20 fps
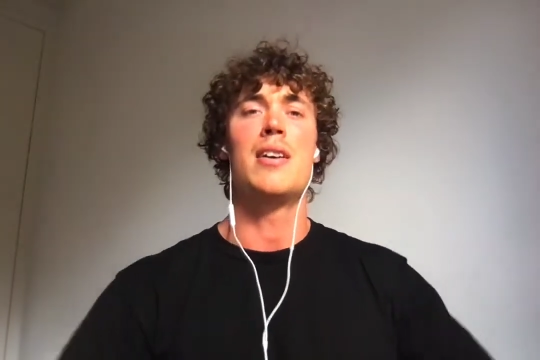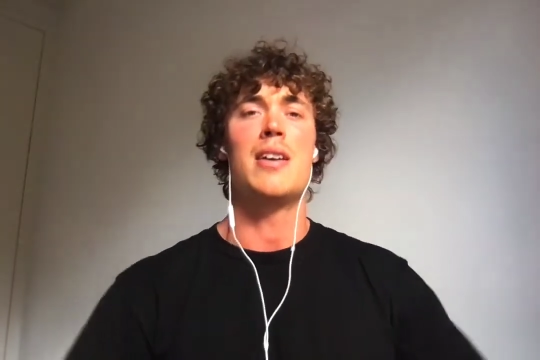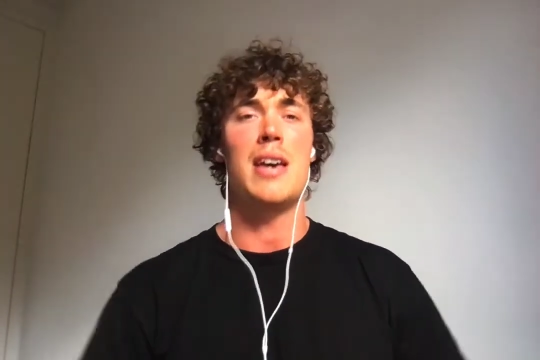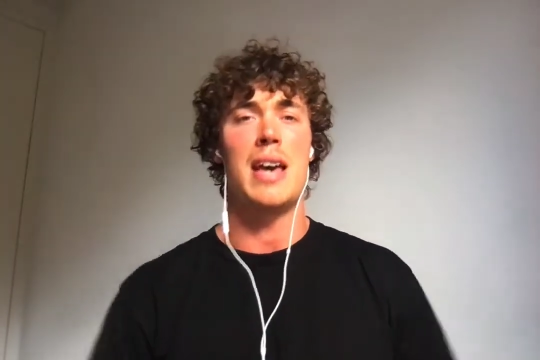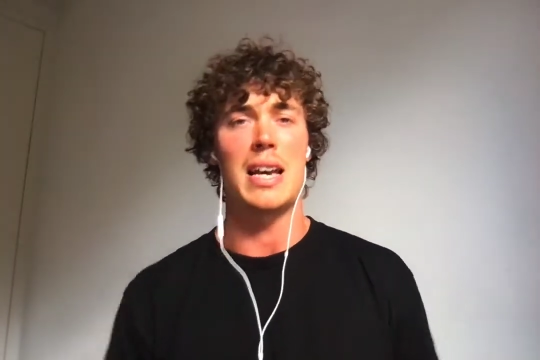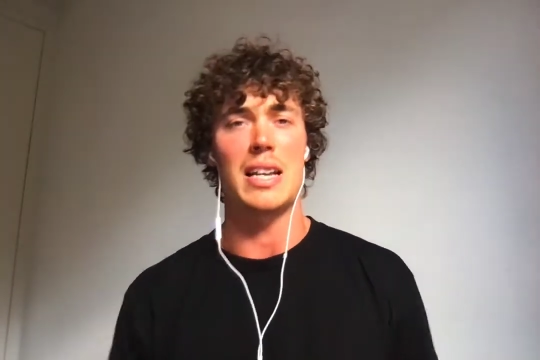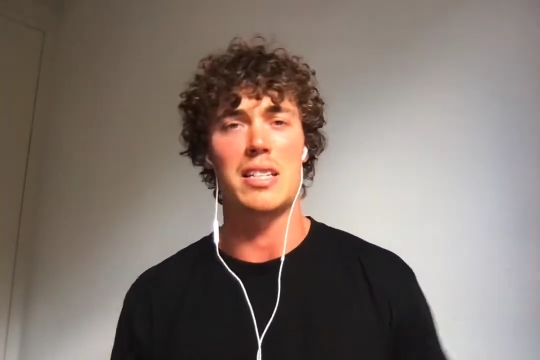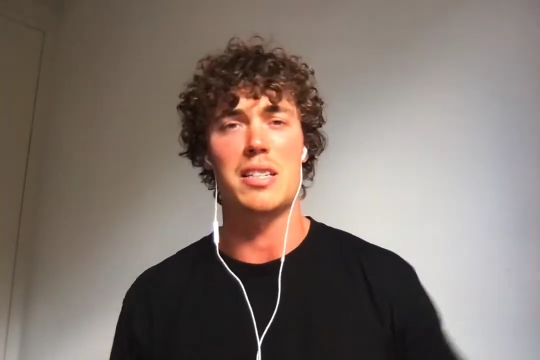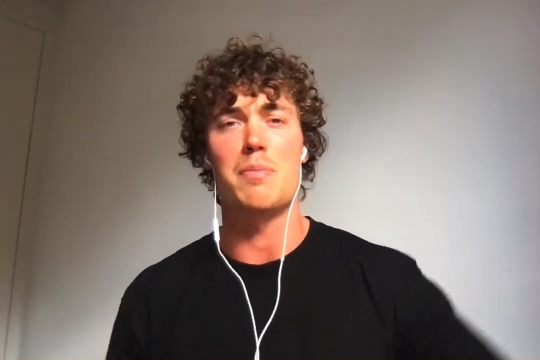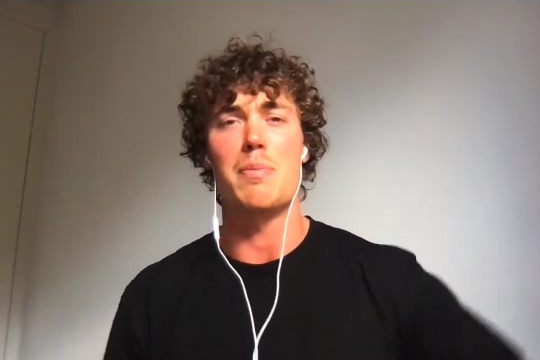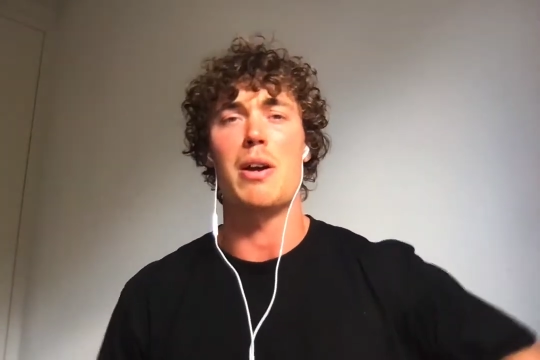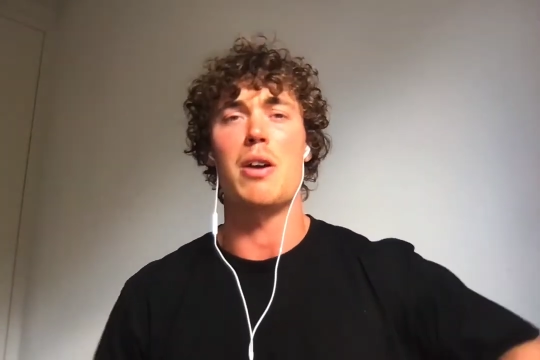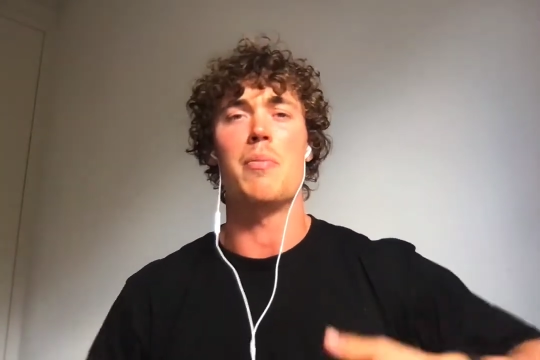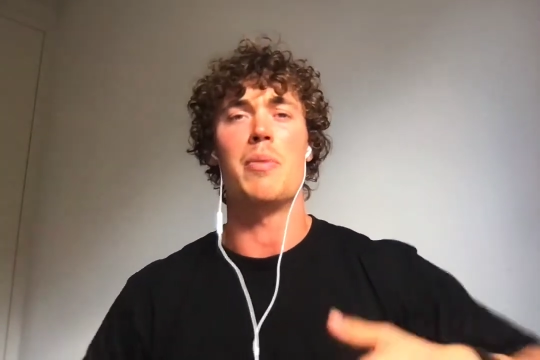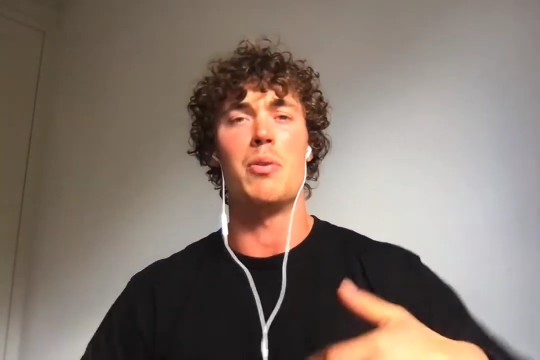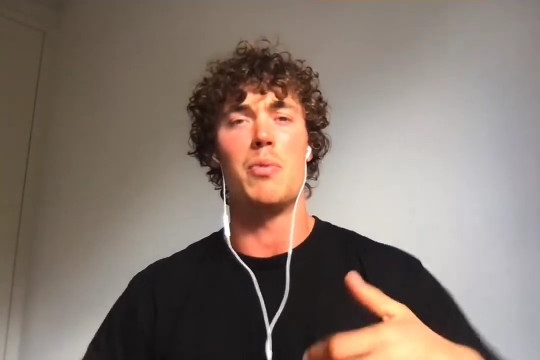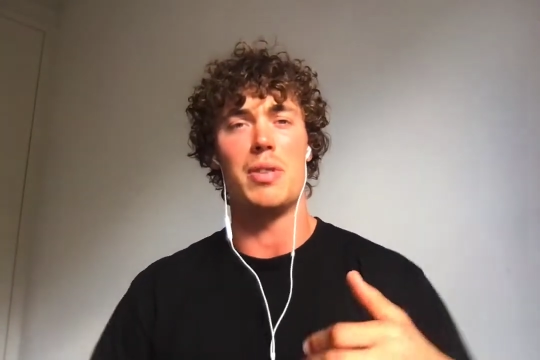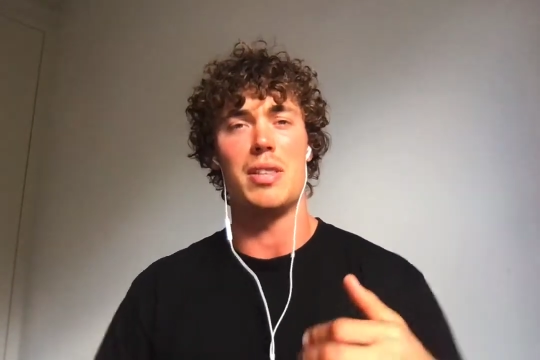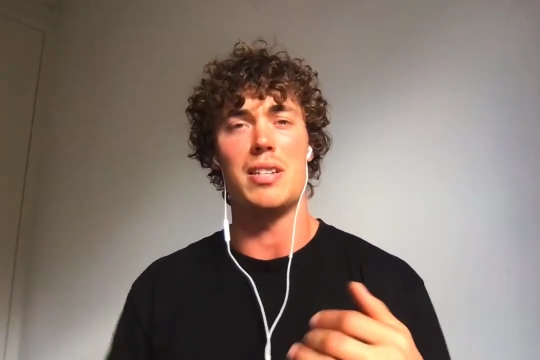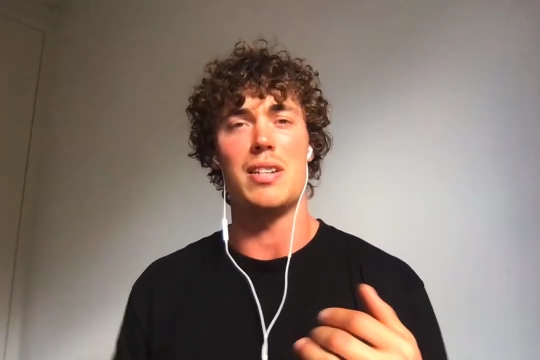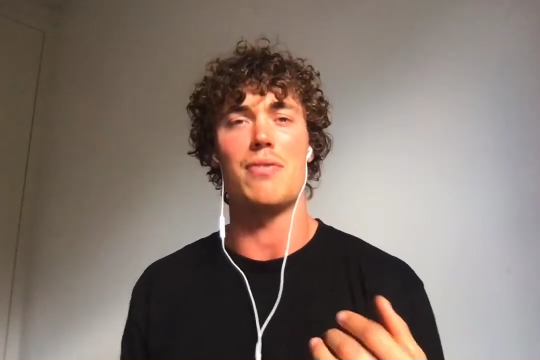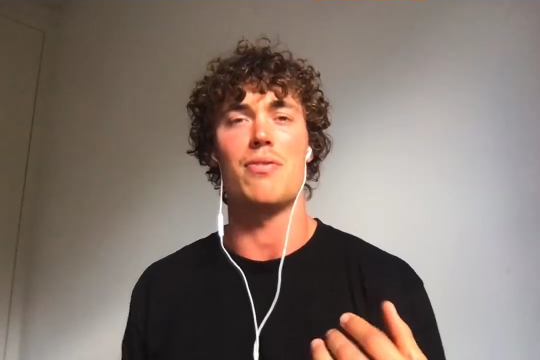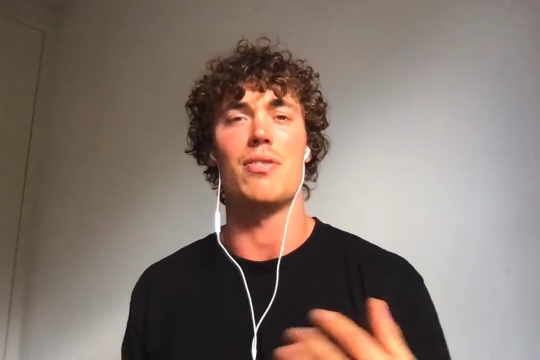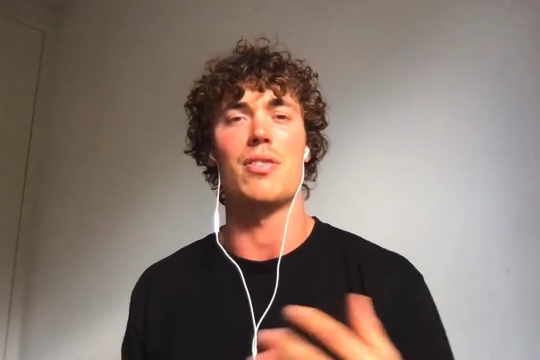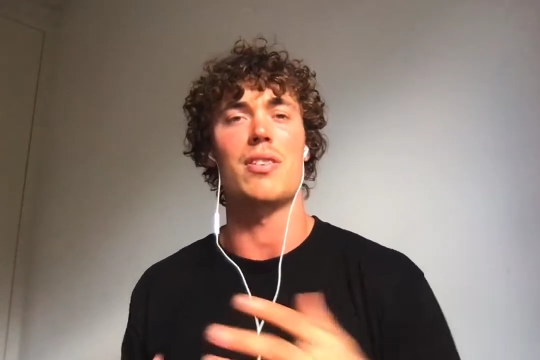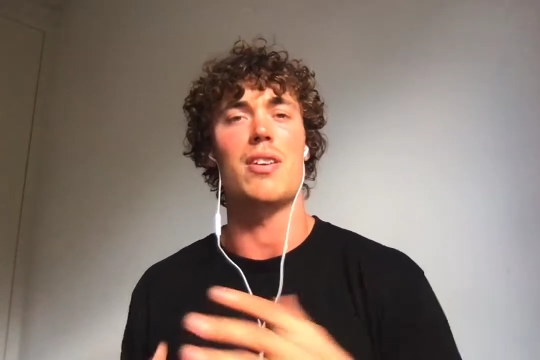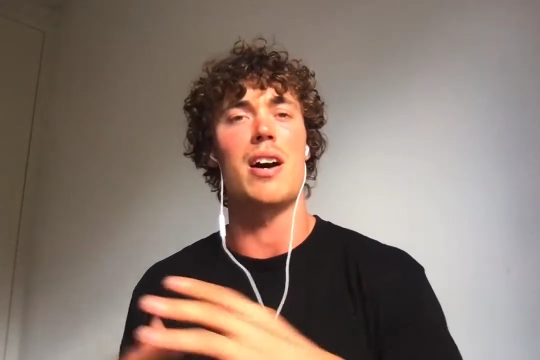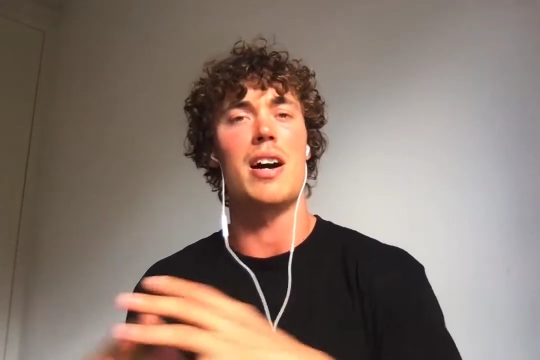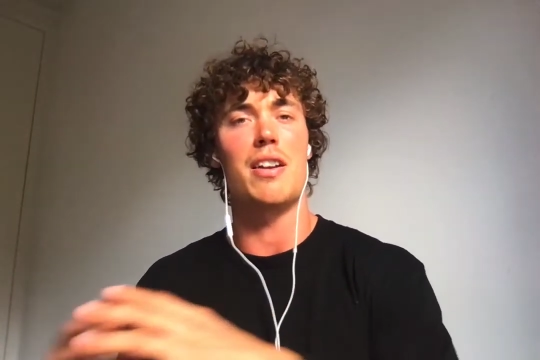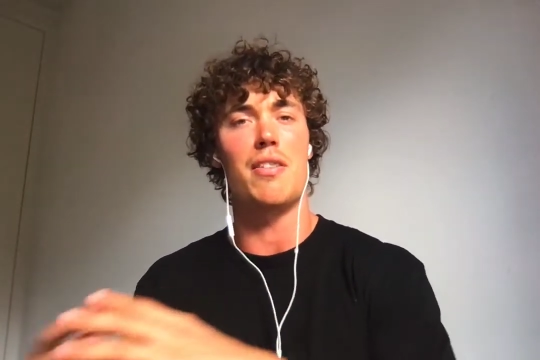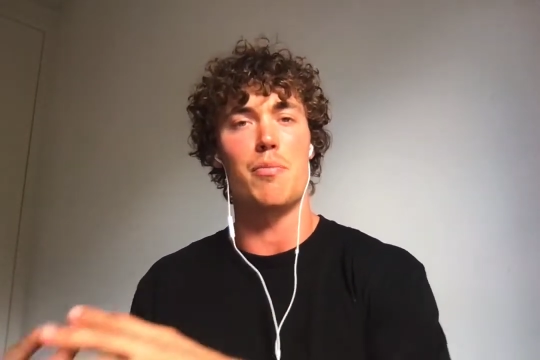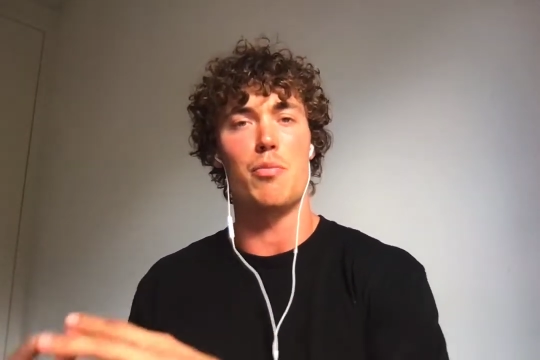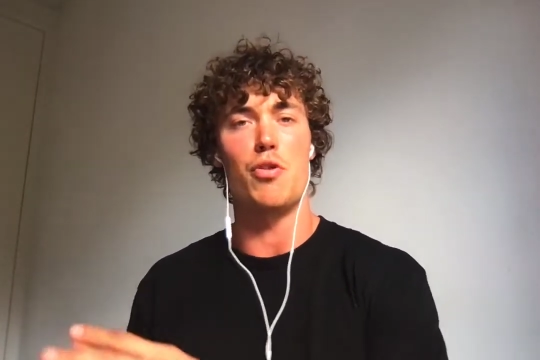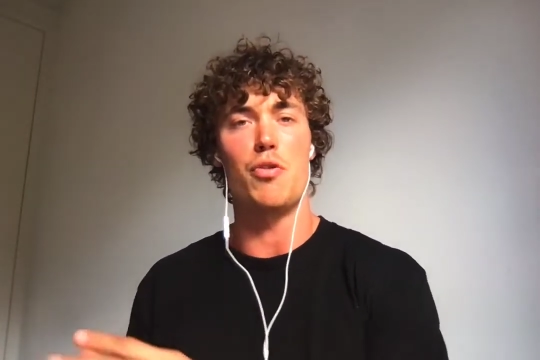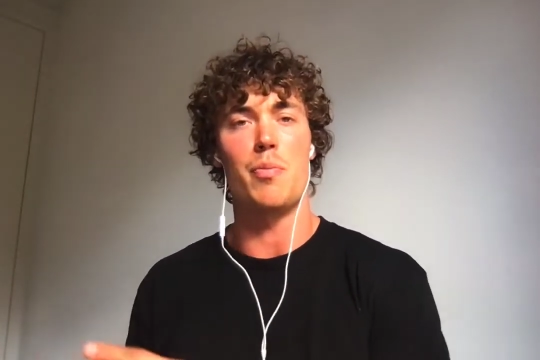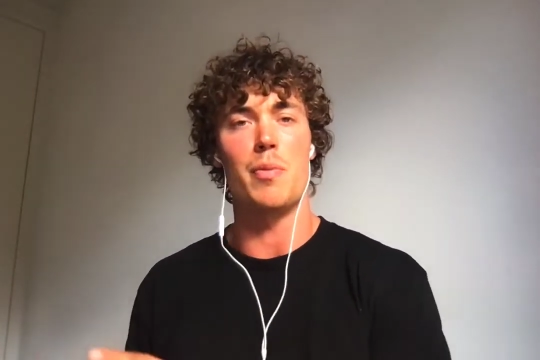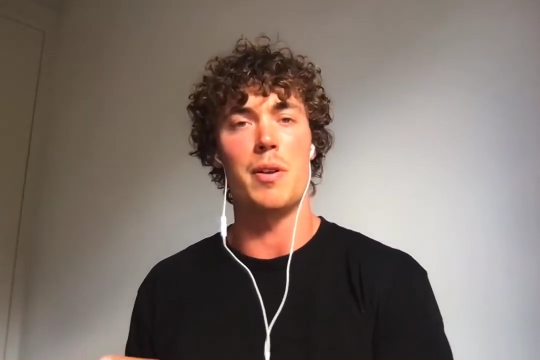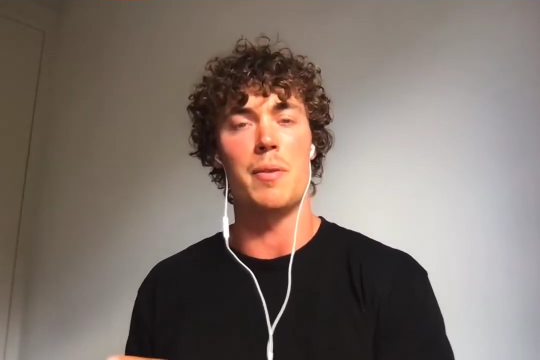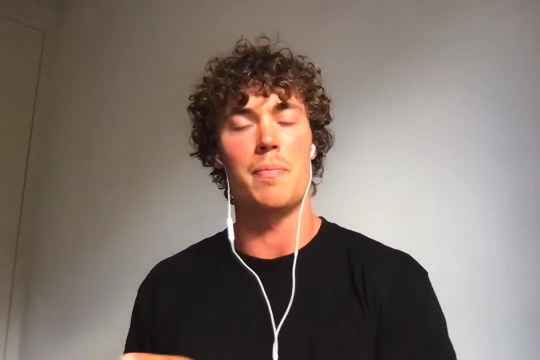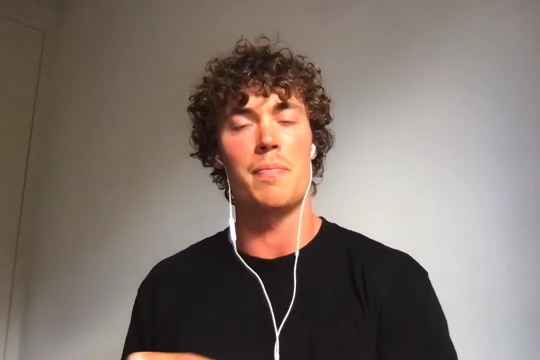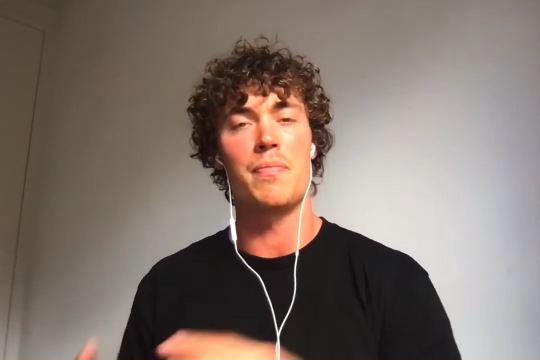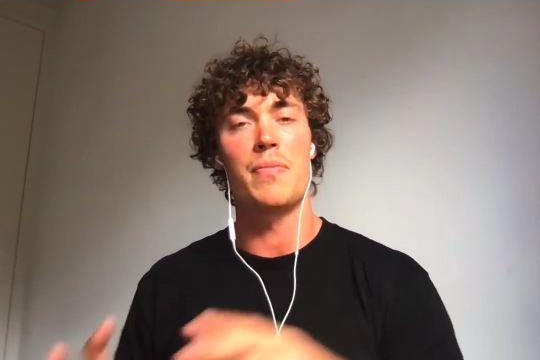experiment with a different kind of movement.